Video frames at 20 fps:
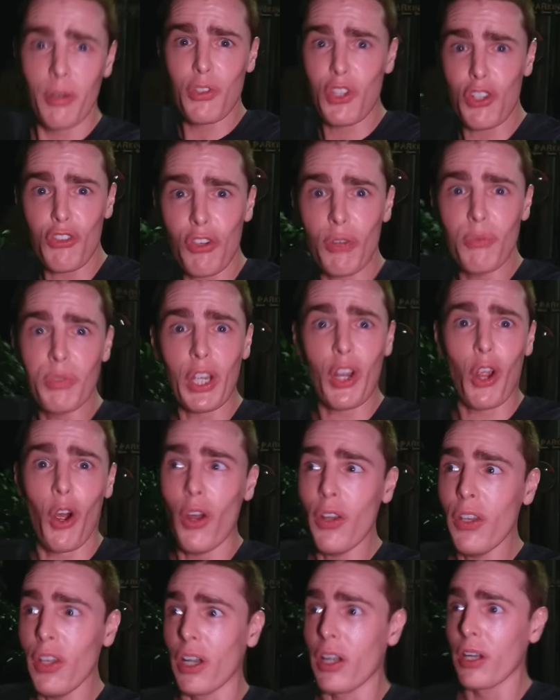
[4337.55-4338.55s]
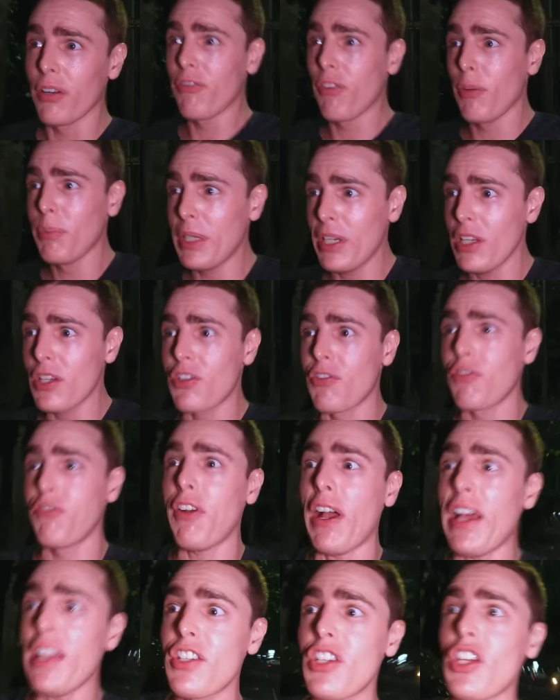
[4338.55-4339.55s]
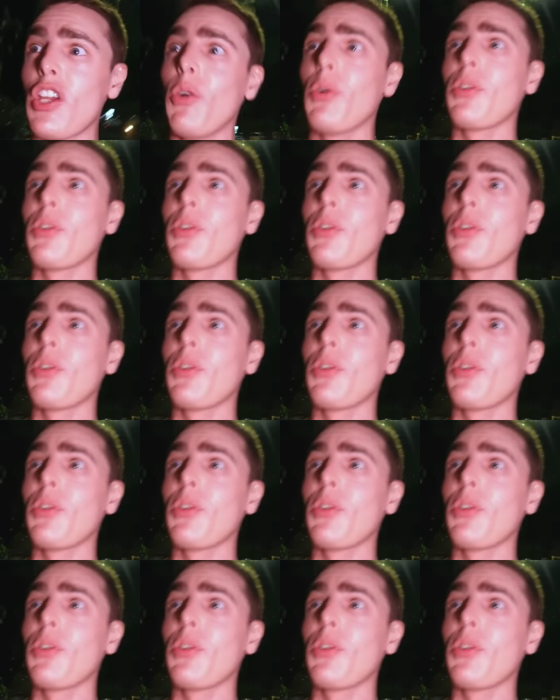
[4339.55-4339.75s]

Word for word: we're just round the corner from these fancy